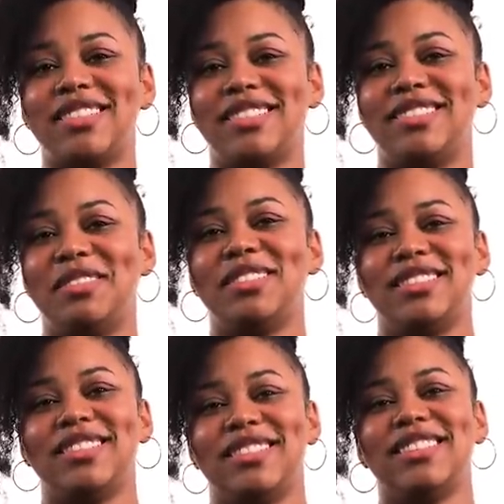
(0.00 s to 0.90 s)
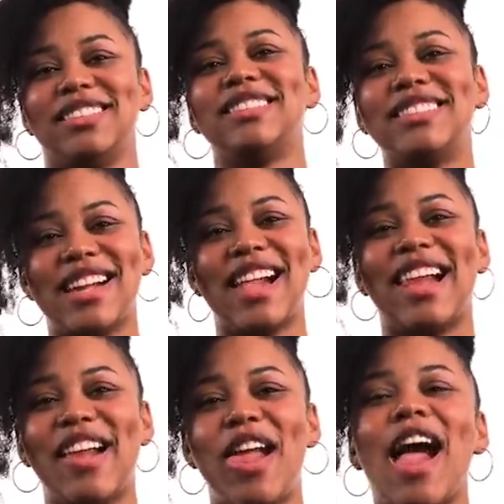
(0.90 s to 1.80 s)

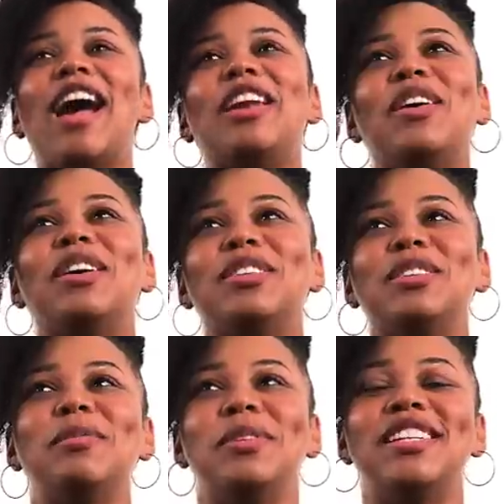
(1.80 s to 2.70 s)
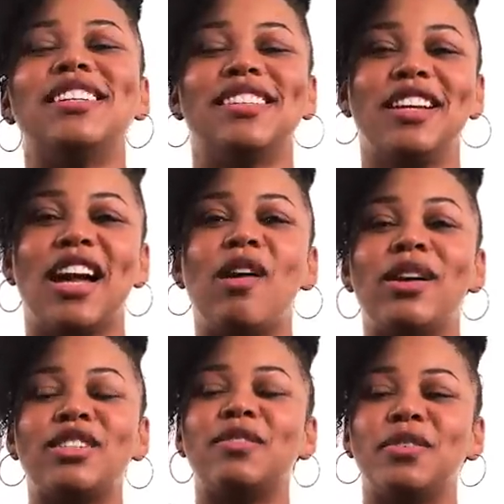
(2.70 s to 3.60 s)
I know a little bit. I
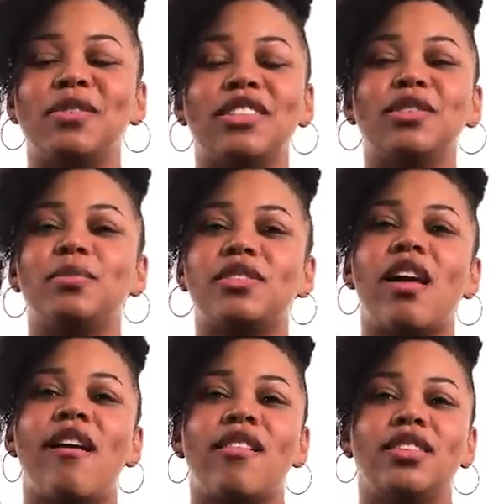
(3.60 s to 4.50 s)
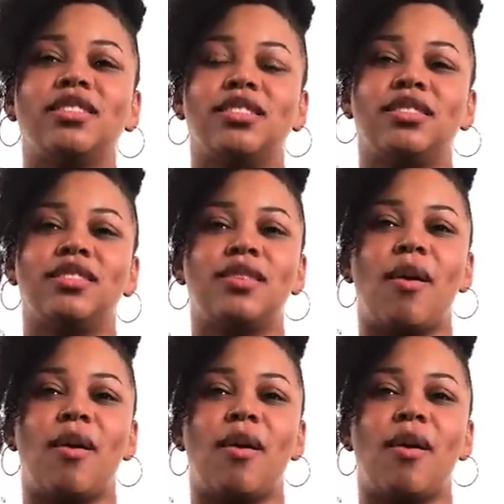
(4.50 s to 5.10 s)
watched a few clips. Mm-hmm.